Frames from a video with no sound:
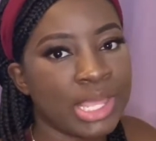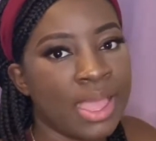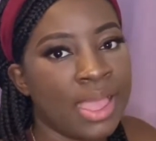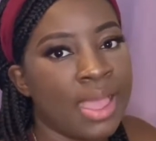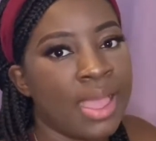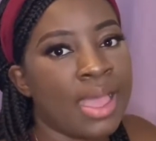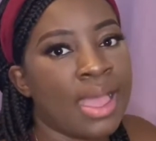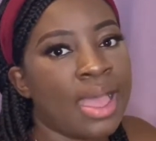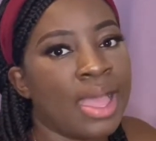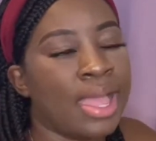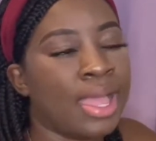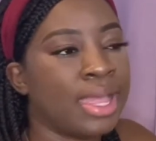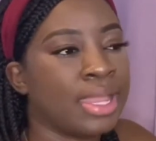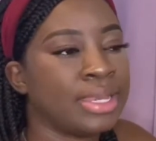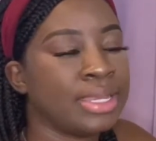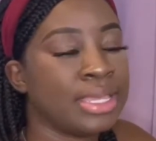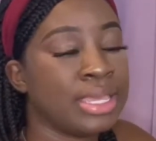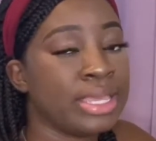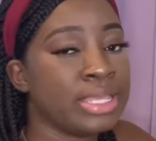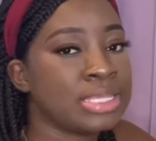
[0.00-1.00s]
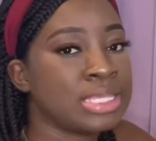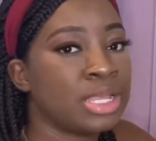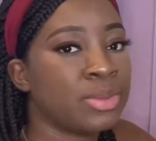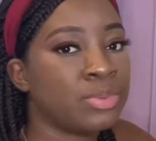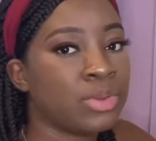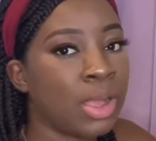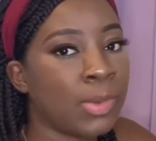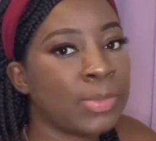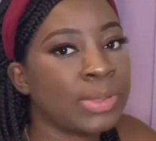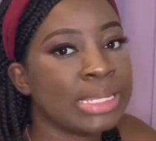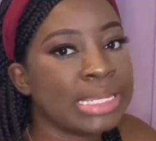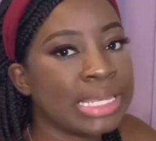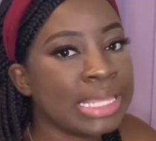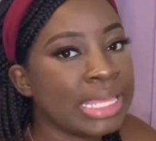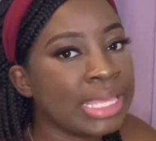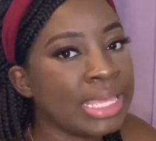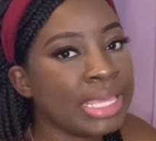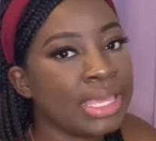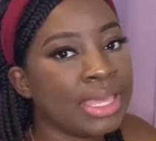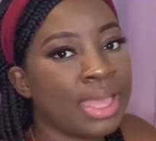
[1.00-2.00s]
and eating
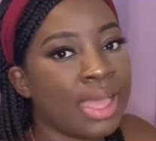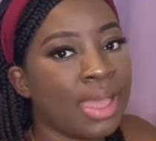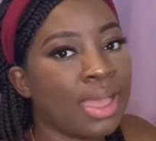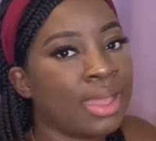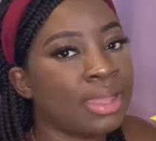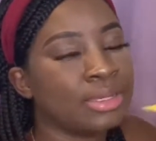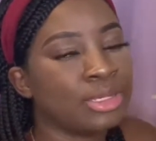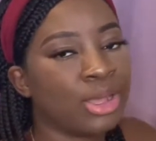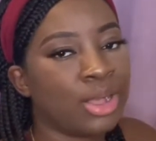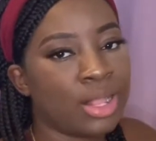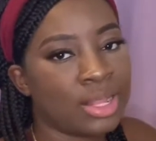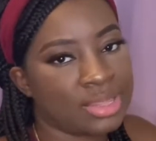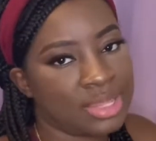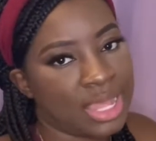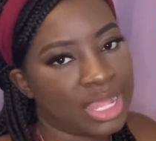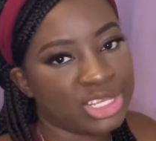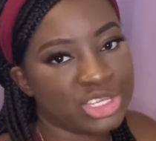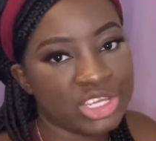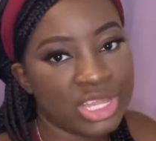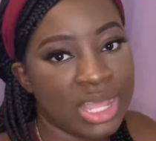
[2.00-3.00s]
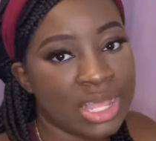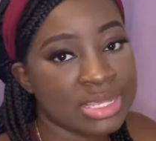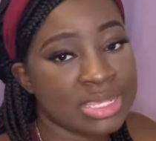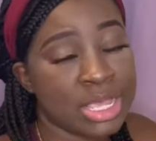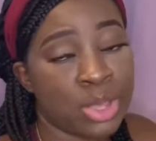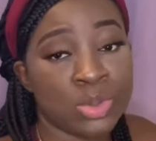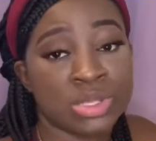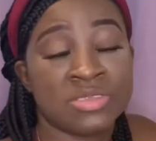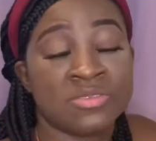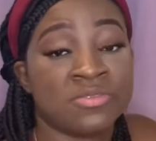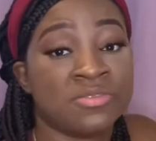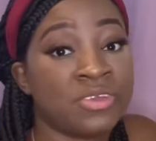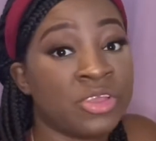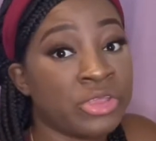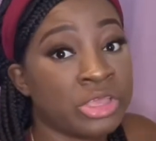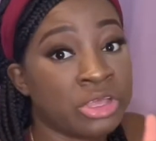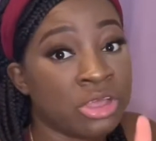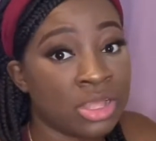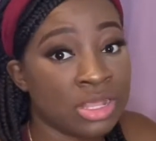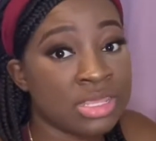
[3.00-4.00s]
properly and all that jazz. I was
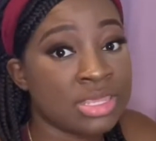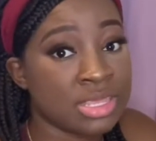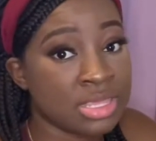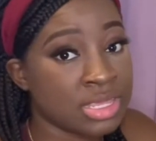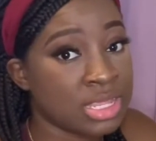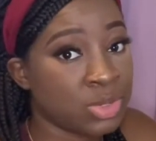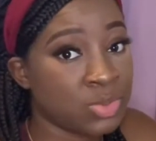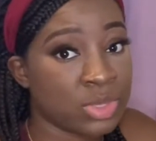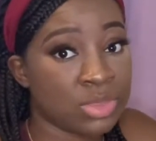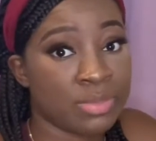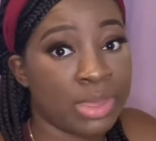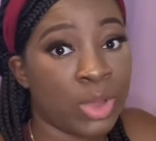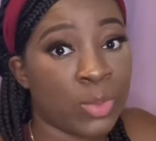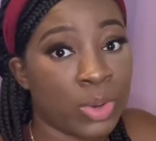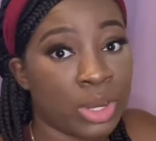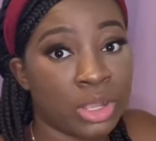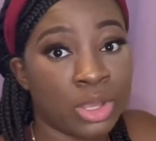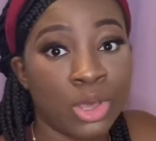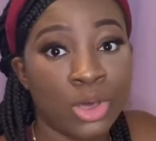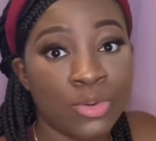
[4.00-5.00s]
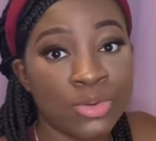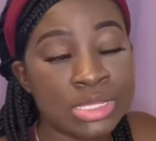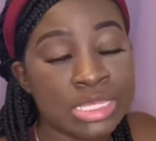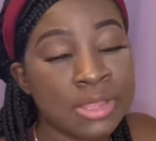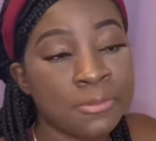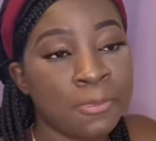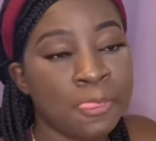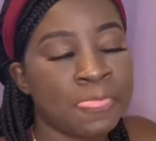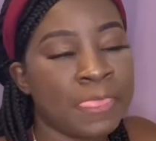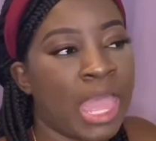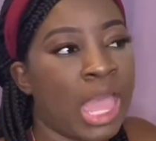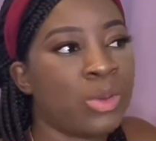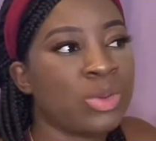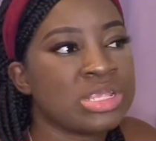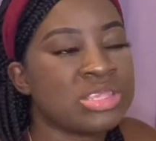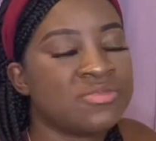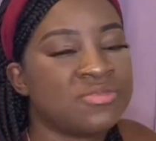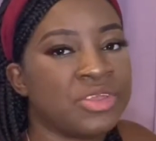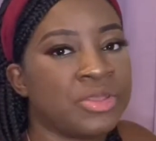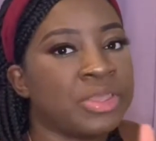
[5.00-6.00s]
very consistent with my workouts. I
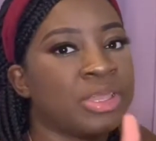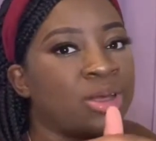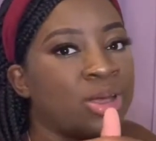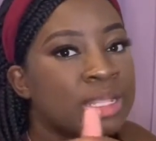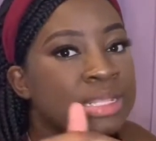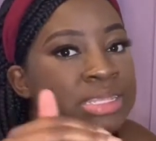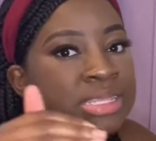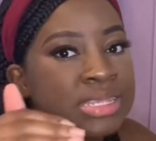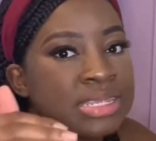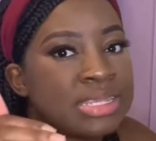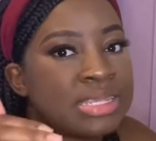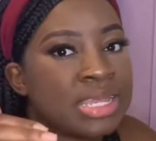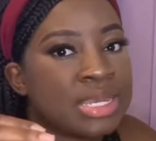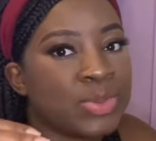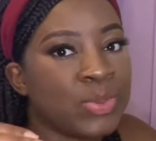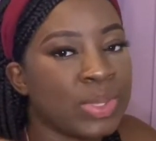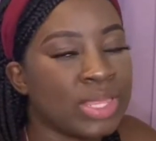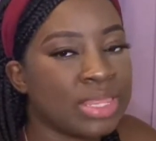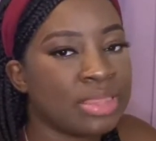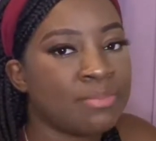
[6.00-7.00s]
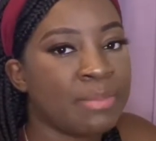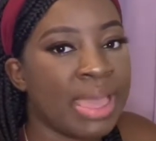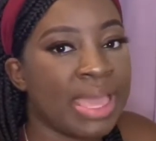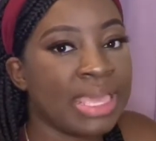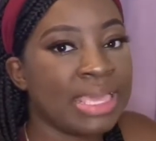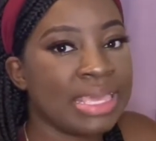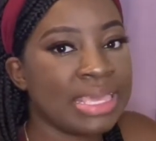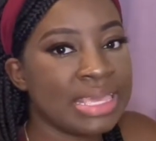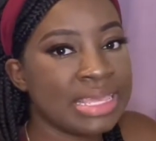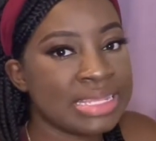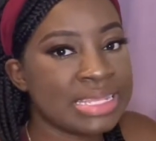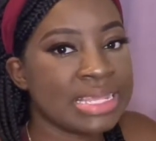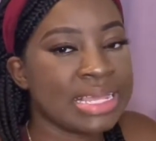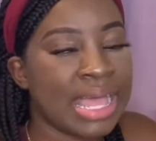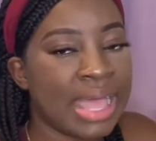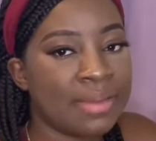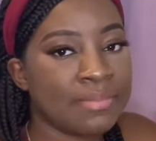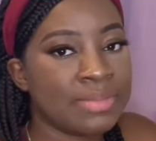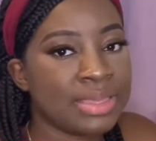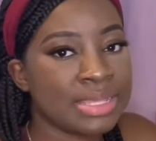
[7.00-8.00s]
was very consistent with my eating
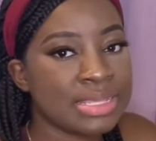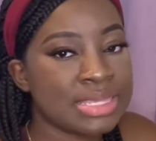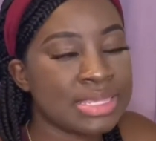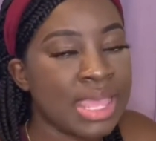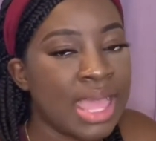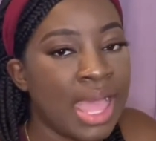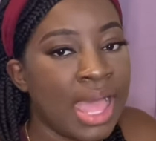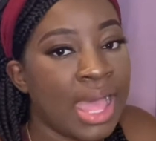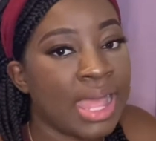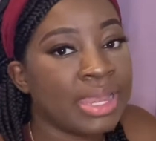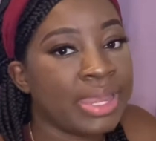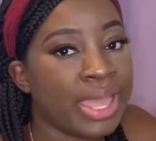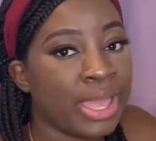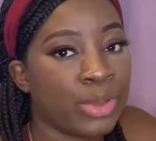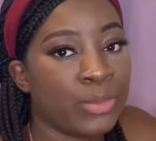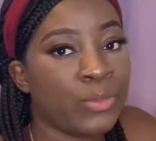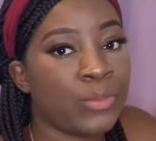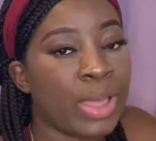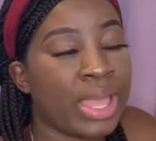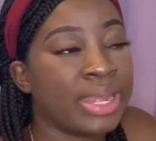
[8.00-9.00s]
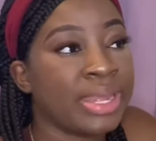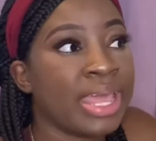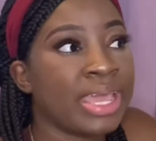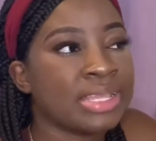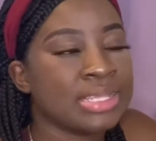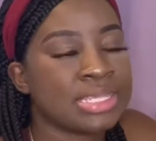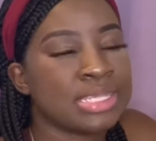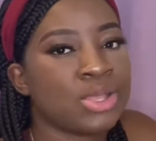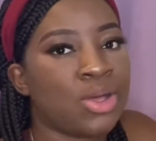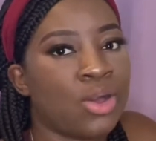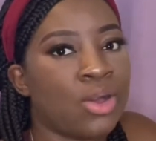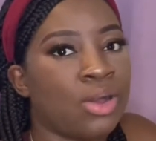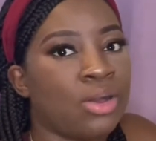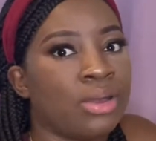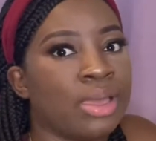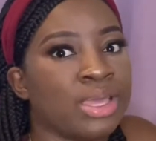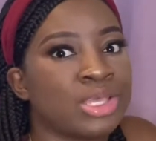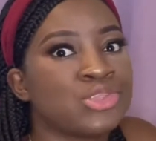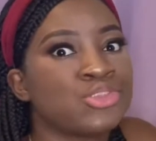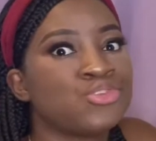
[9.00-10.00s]
habits, and I saw
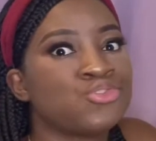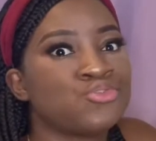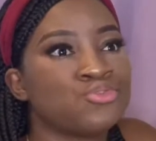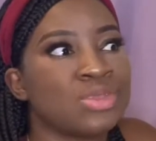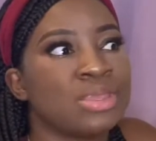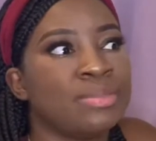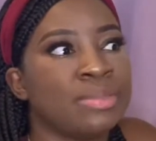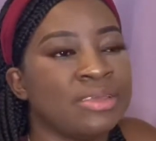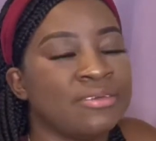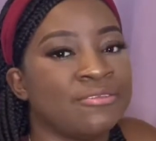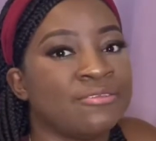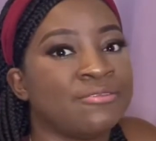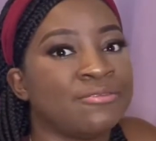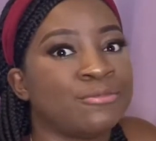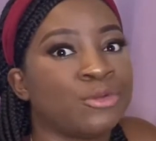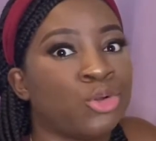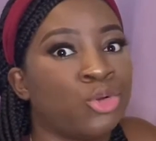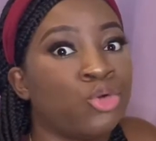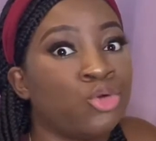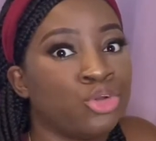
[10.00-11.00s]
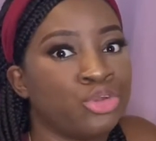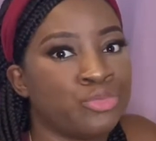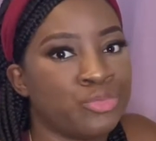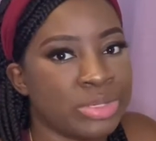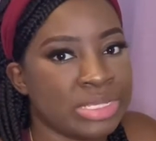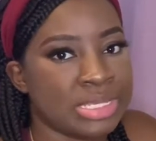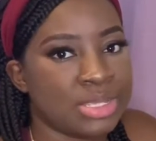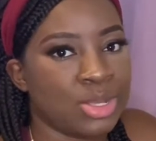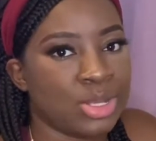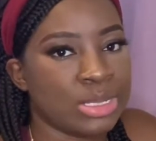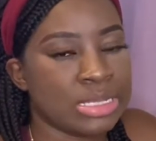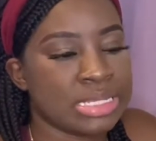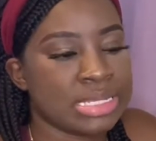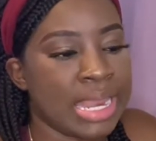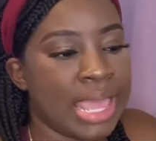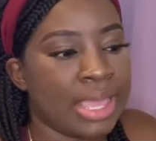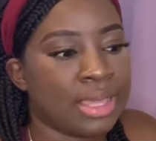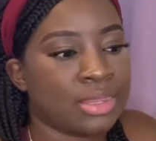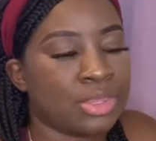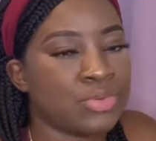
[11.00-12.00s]
extremely good results.
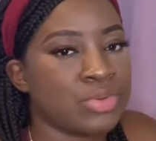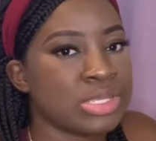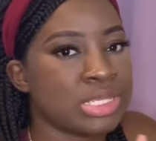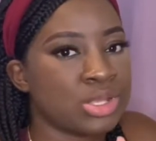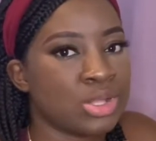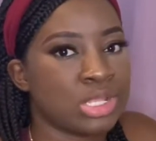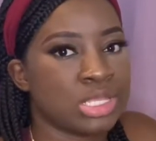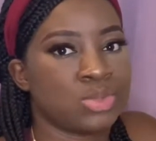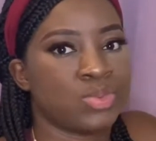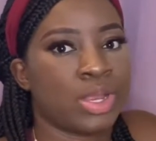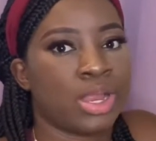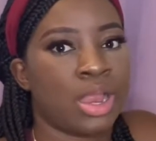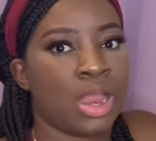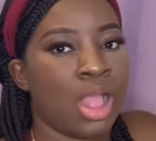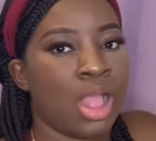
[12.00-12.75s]
Like the results were